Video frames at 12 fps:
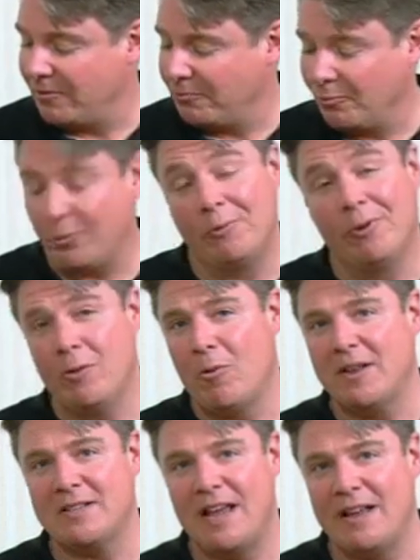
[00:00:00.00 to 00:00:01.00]
We really
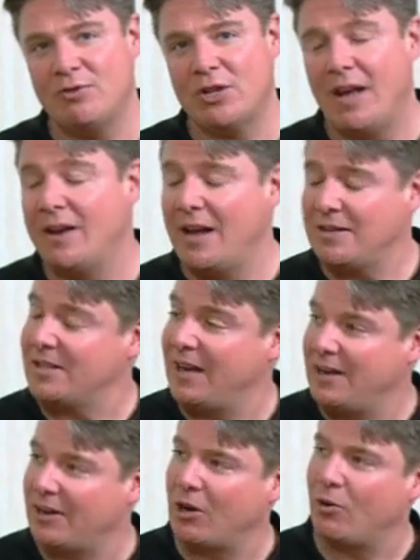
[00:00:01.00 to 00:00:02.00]
wanted to have John on
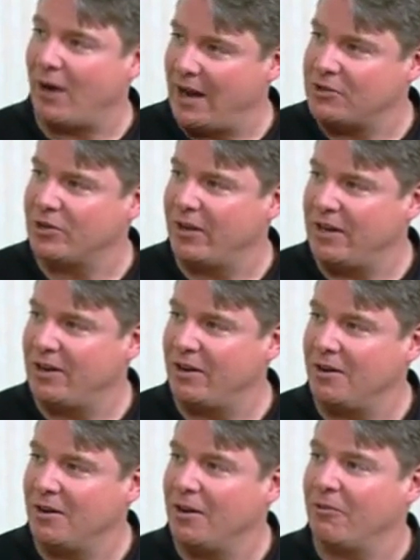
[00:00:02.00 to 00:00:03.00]
today to congratulate
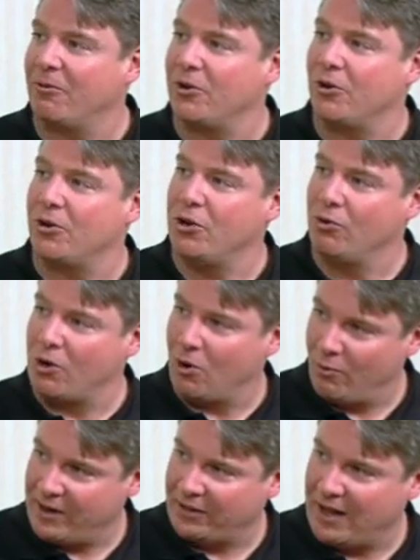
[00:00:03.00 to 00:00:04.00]
you for your Hugo
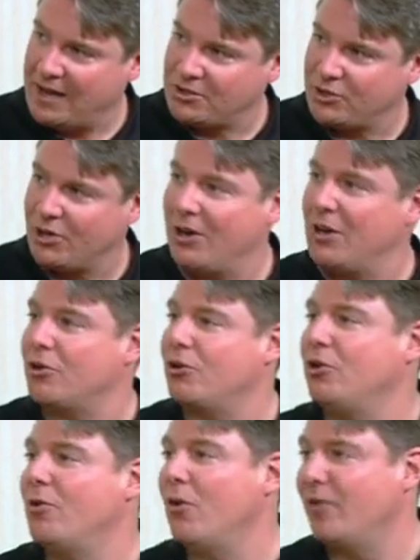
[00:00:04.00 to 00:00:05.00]
win last year and your
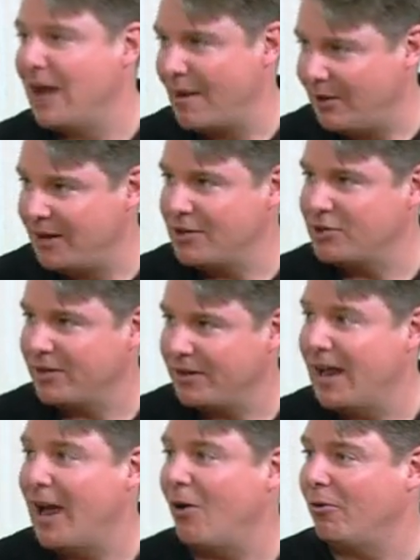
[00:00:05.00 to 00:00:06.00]
Hugo nomination
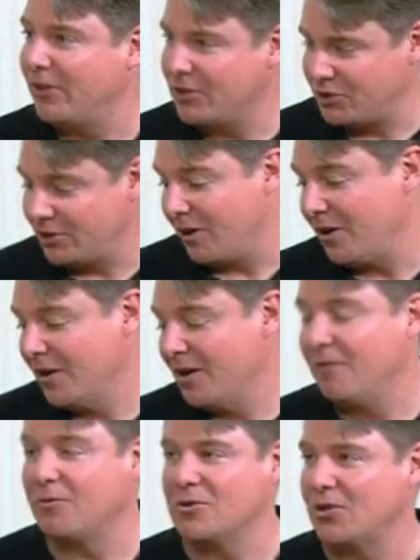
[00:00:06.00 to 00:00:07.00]
now this year
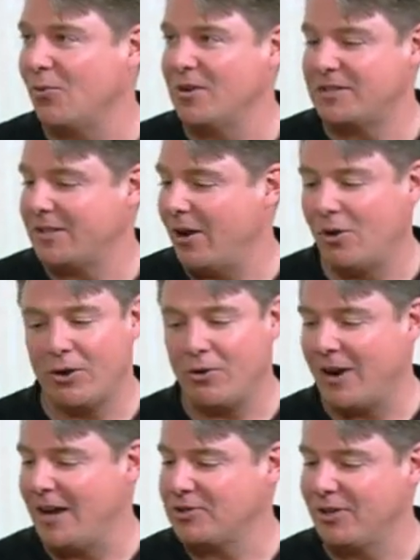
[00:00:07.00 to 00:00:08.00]
for Zoe's Tale.
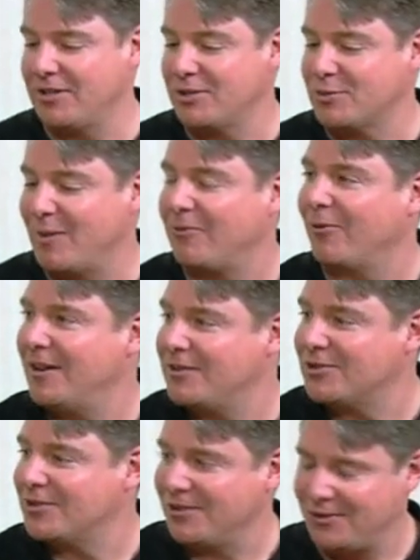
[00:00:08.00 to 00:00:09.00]
Congratulations, my
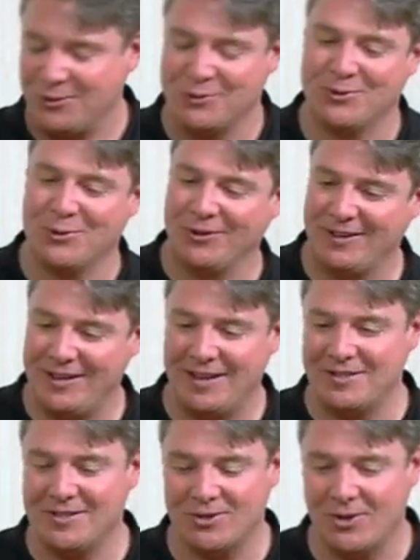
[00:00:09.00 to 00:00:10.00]
friend. You certainly
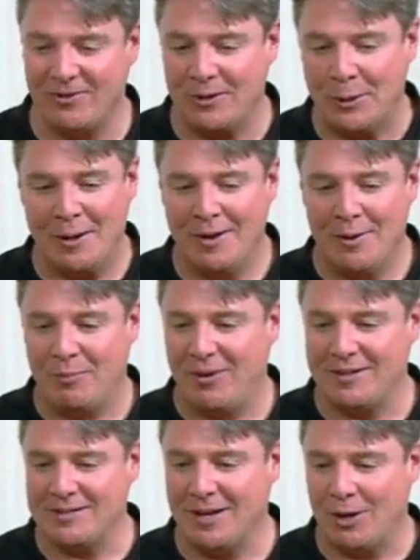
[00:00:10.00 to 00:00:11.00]
deserve it.
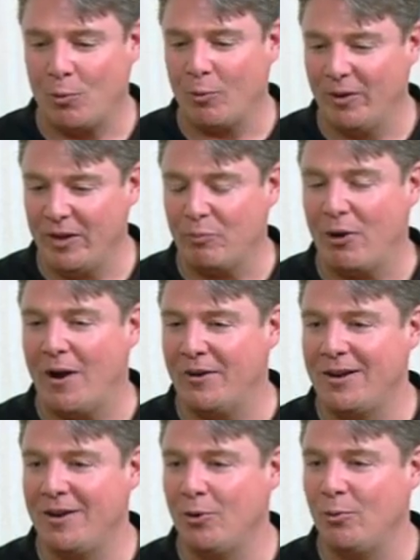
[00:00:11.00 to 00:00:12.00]
But we're really proud
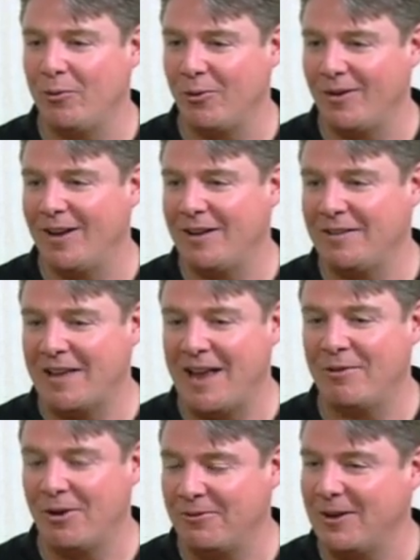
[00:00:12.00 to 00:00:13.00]
of you. We were
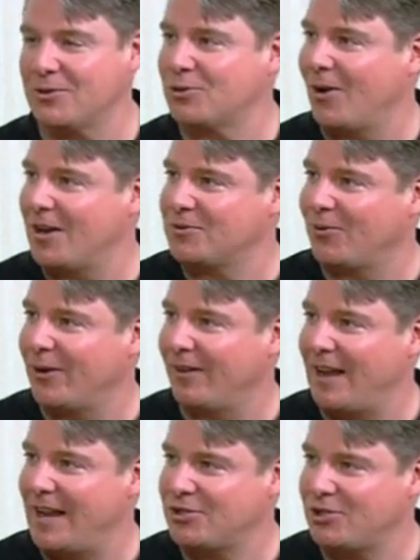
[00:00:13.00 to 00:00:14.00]
having our fingers crossed for you
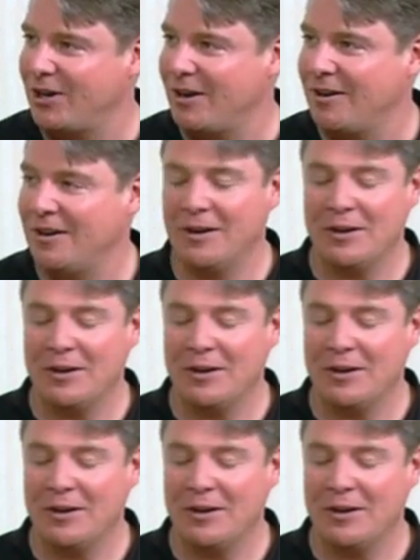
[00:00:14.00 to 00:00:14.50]
last year.